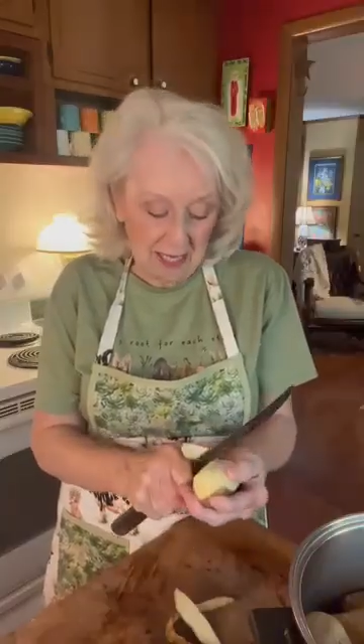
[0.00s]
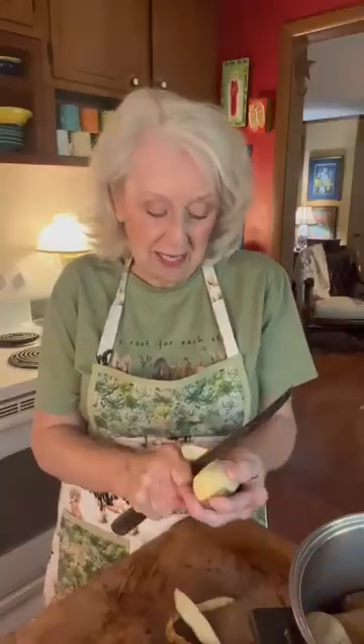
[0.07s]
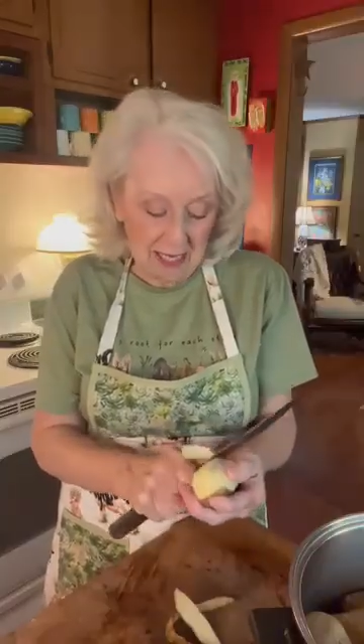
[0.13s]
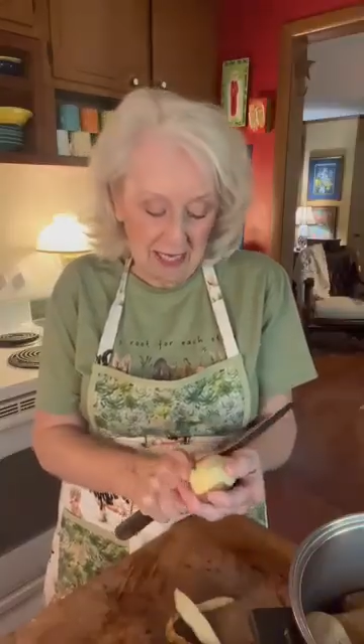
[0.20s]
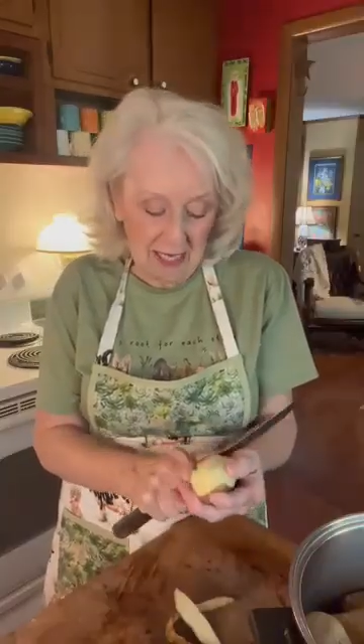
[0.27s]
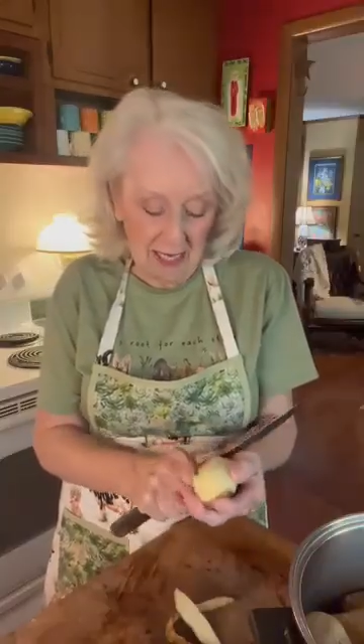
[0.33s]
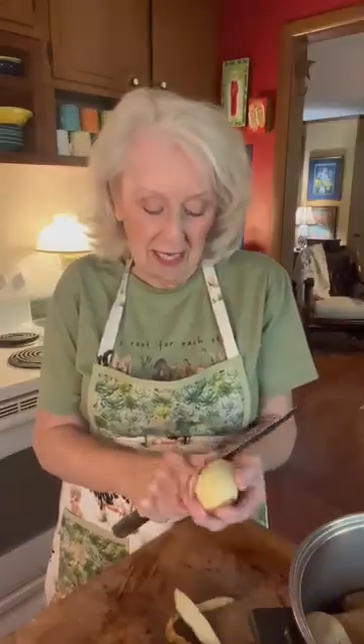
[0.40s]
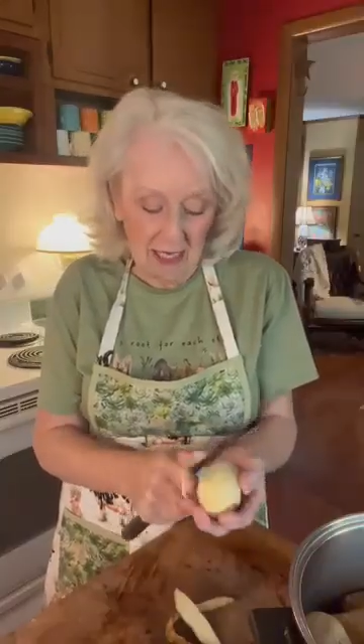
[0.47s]

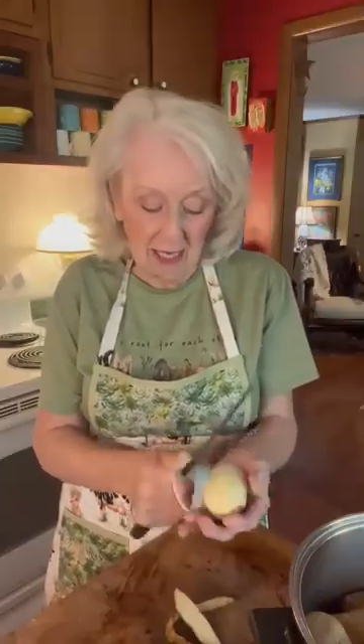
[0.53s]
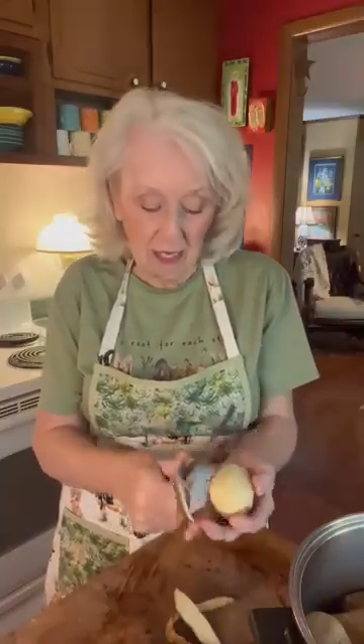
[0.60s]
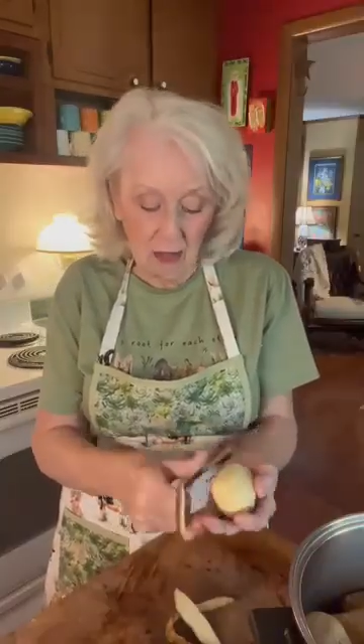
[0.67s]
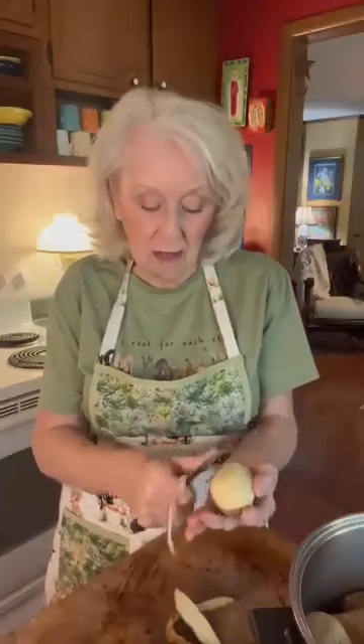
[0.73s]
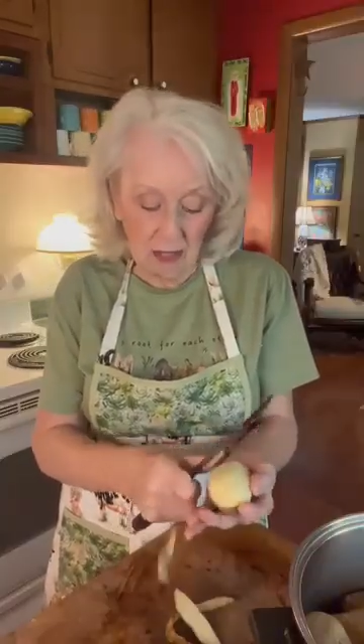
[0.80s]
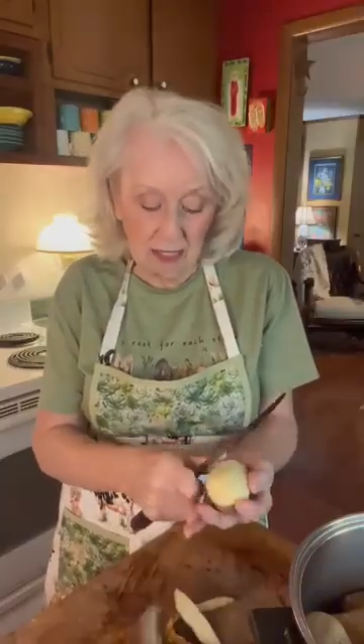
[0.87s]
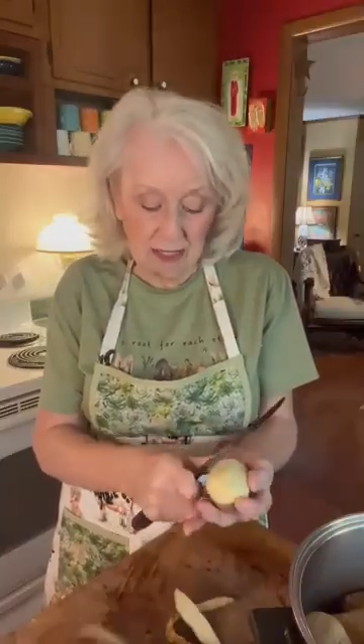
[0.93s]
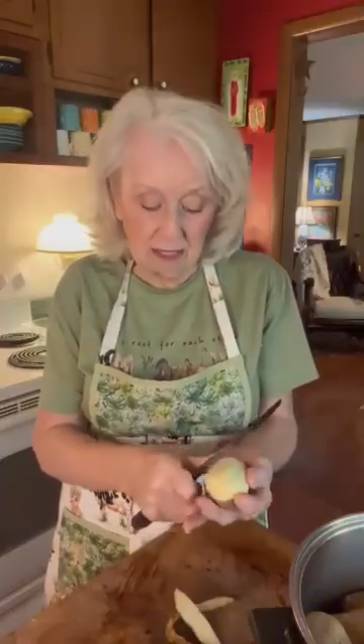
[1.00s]
And how
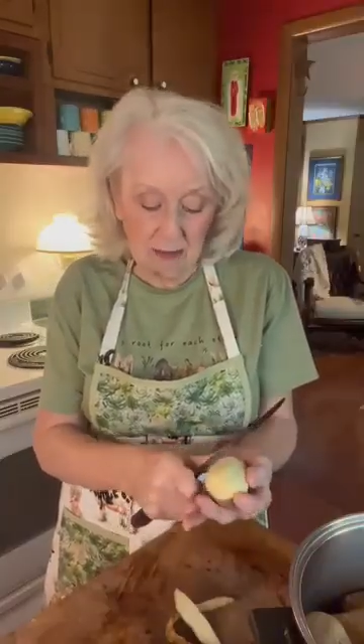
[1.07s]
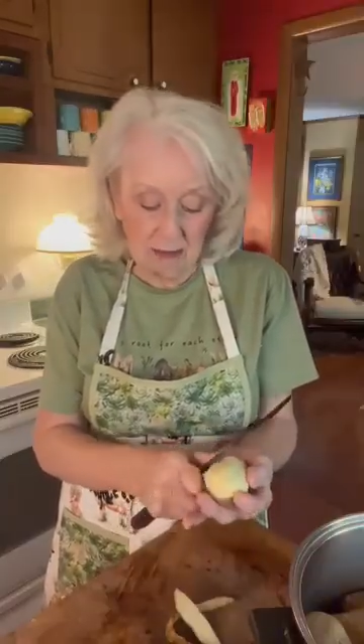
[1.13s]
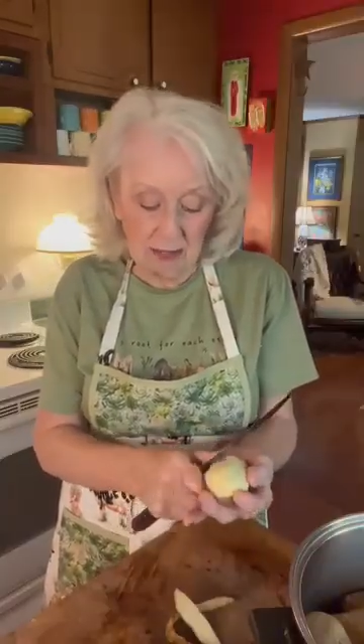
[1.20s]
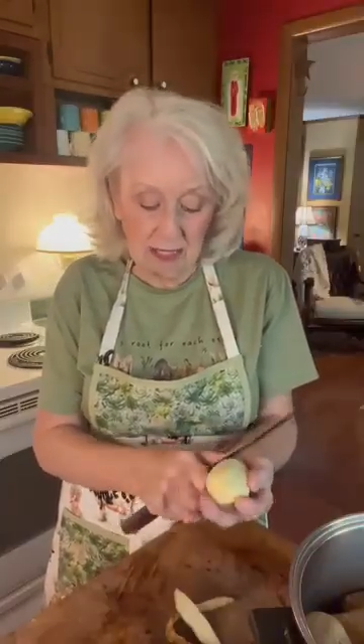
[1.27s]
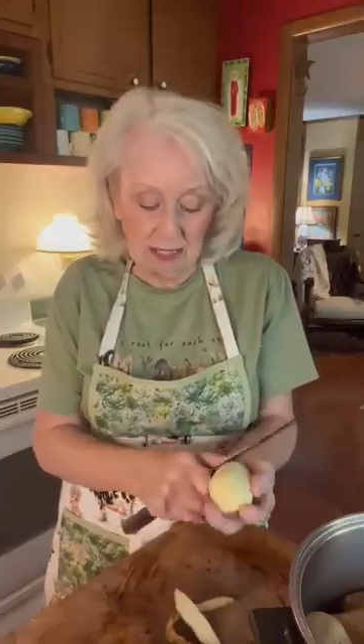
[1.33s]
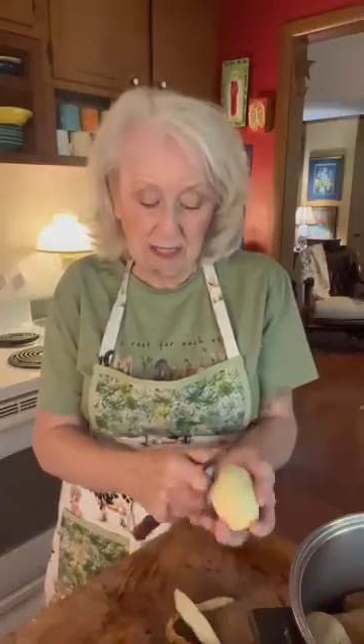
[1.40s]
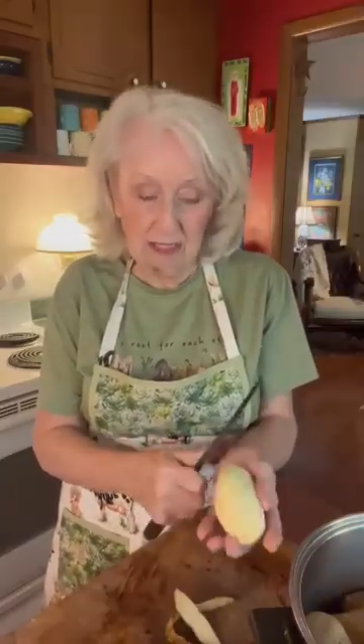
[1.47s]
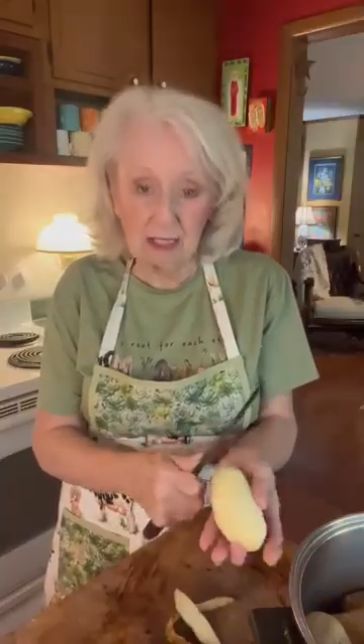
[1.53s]
long has it
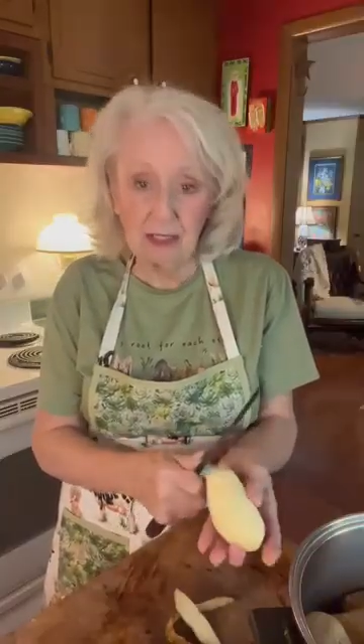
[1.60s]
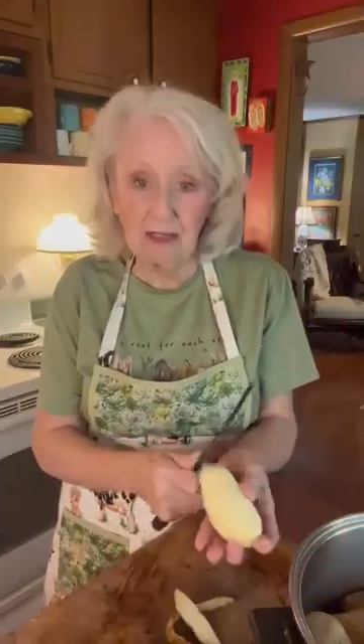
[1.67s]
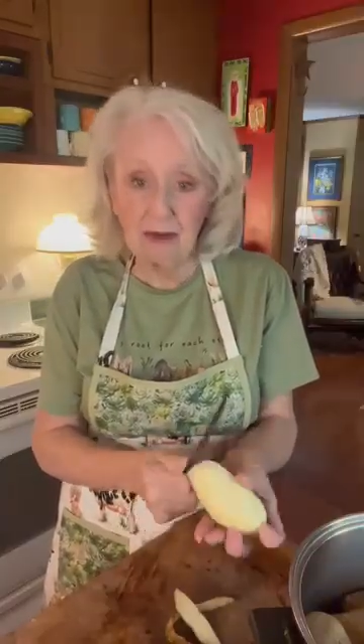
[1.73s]
been since